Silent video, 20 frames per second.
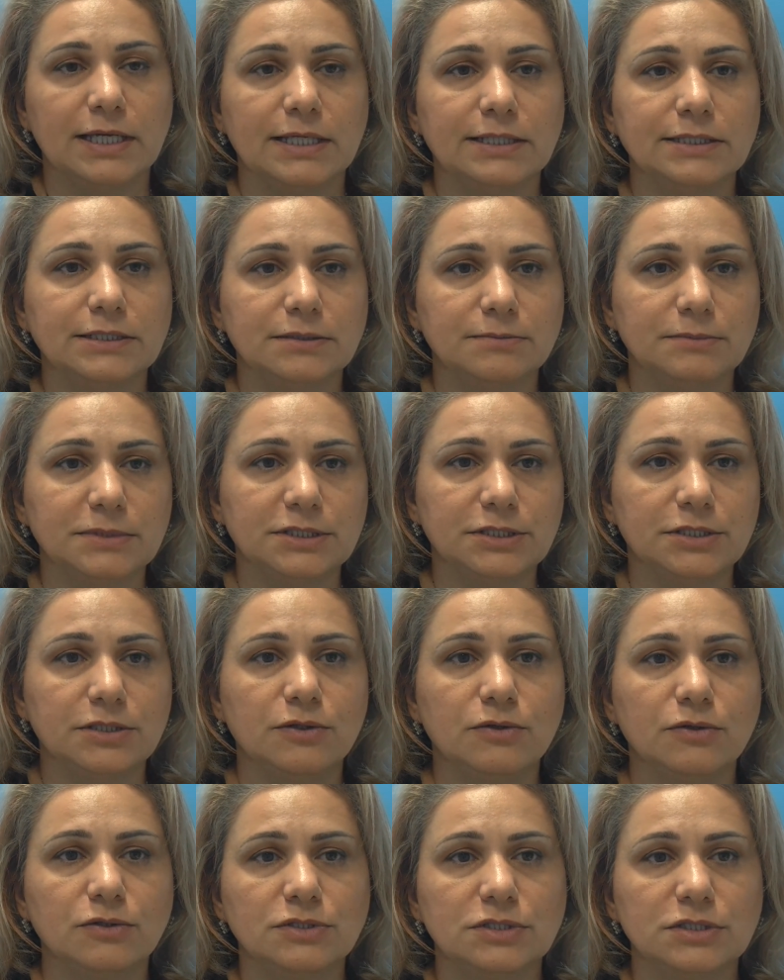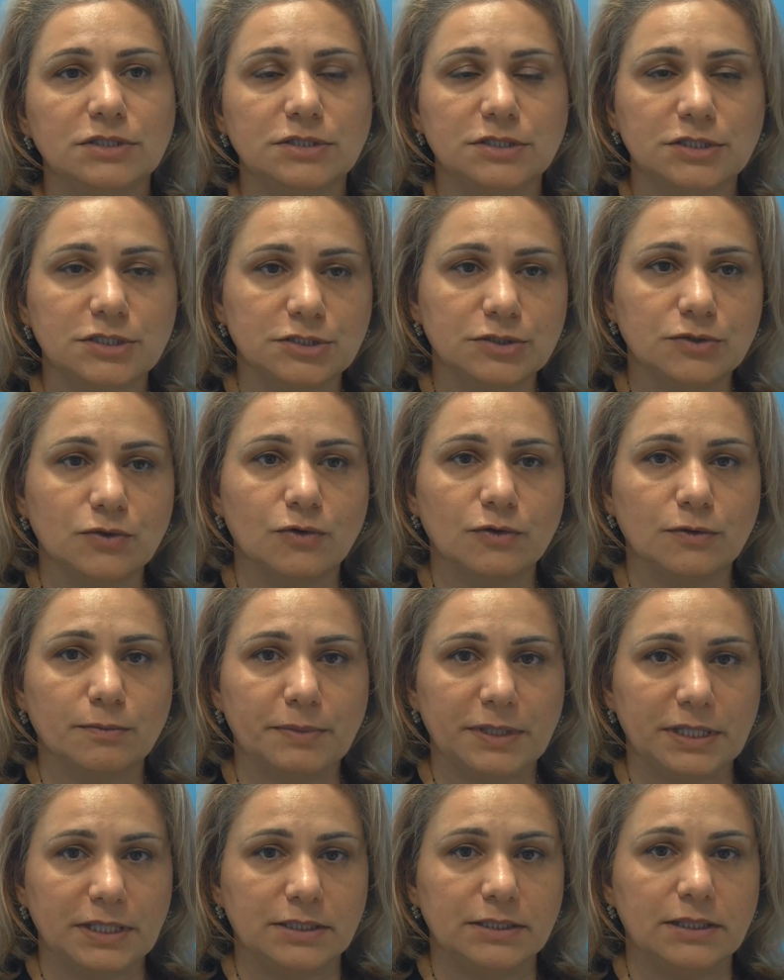endometriosis is not
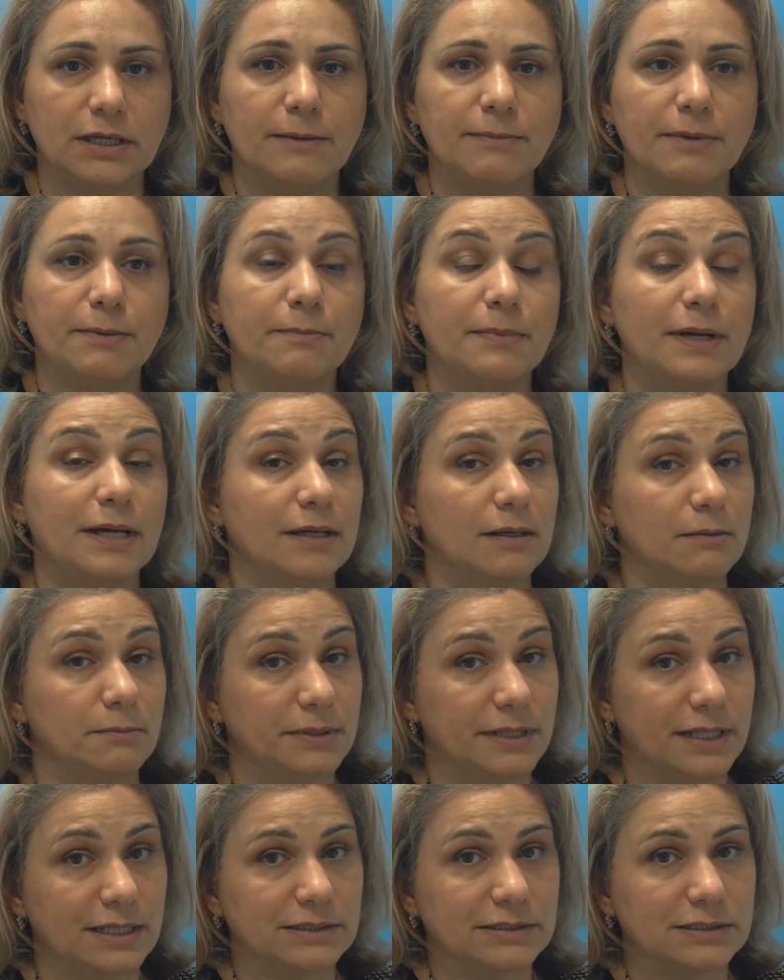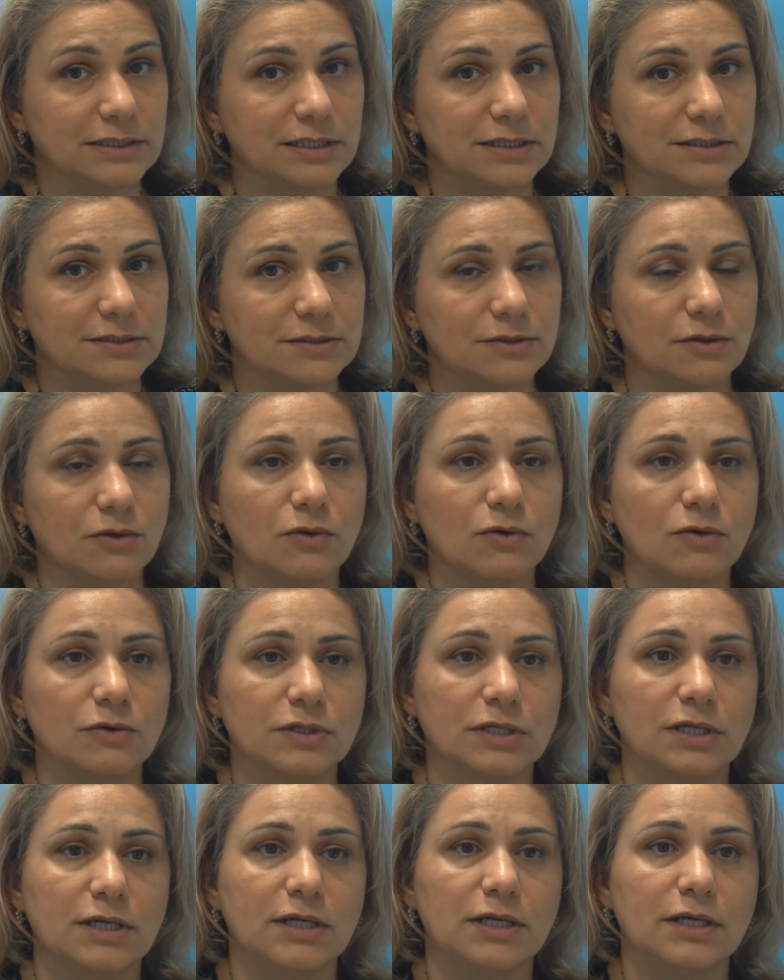picked up by a blood test or
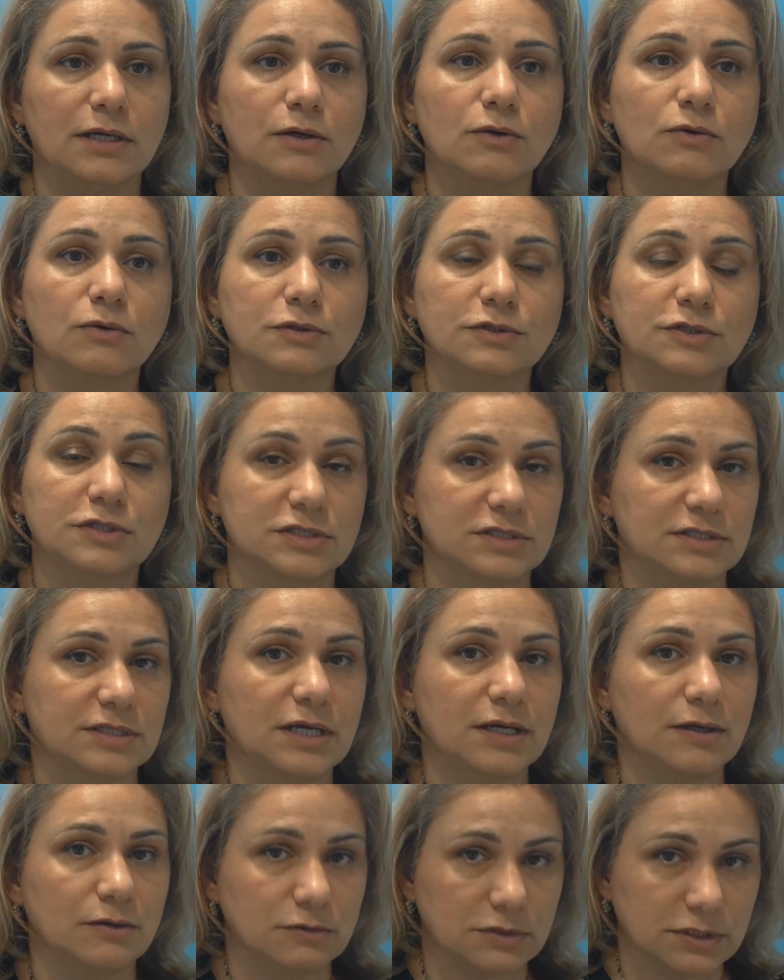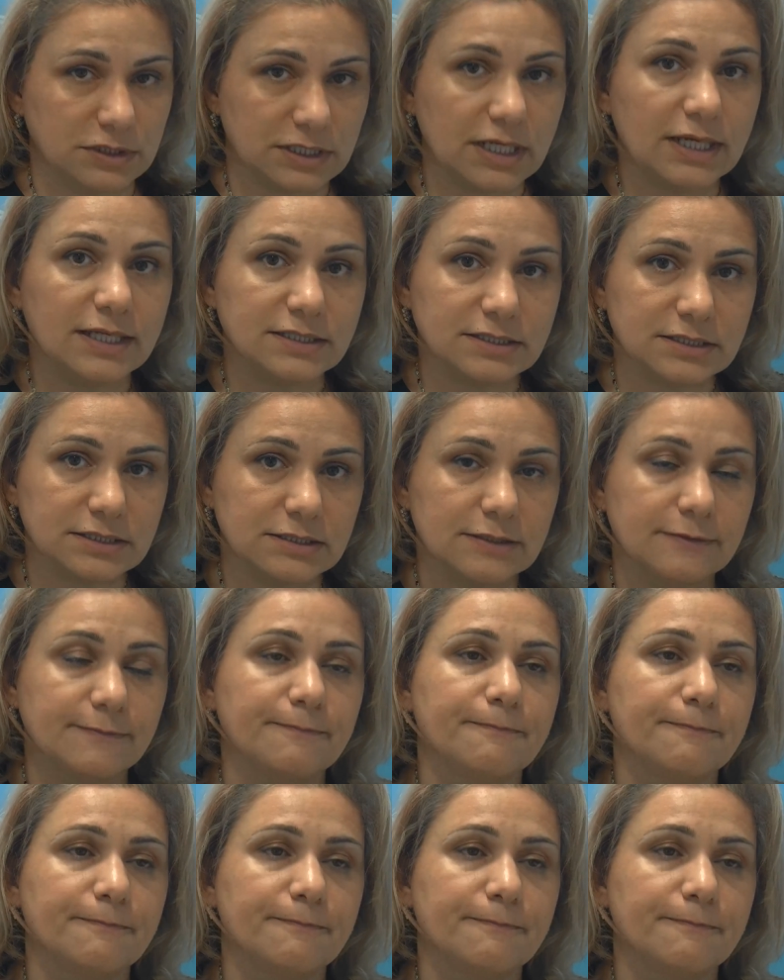ultrasound test.